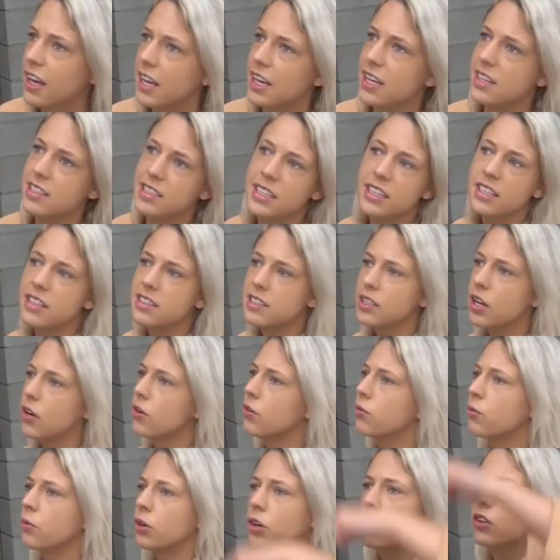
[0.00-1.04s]
he's in his
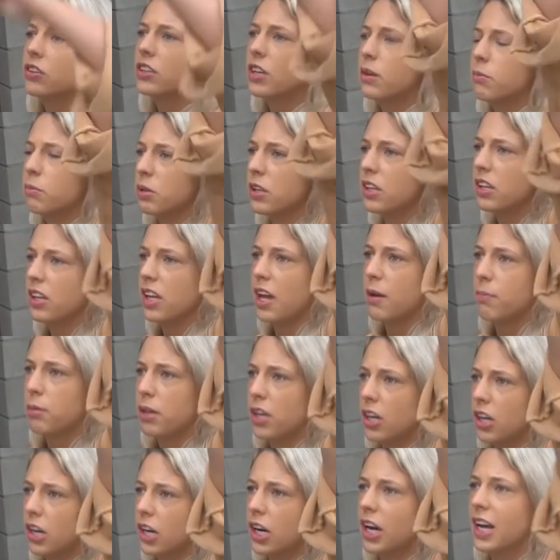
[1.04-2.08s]
own world completely up
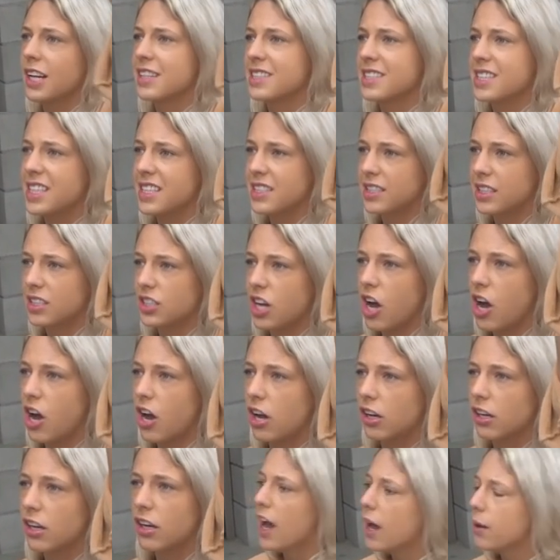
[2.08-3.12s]
here and sees a
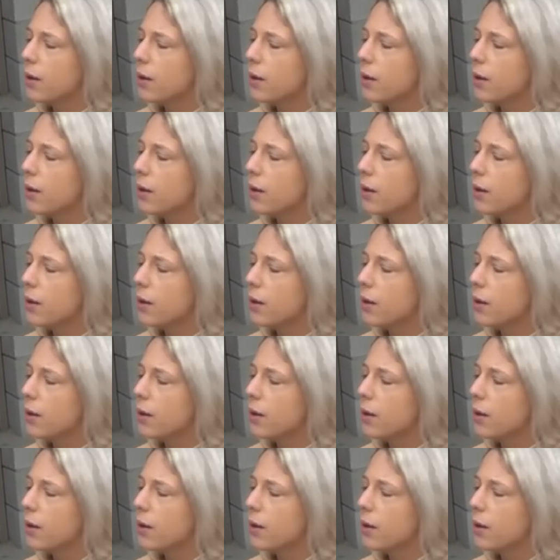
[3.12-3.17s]
dog,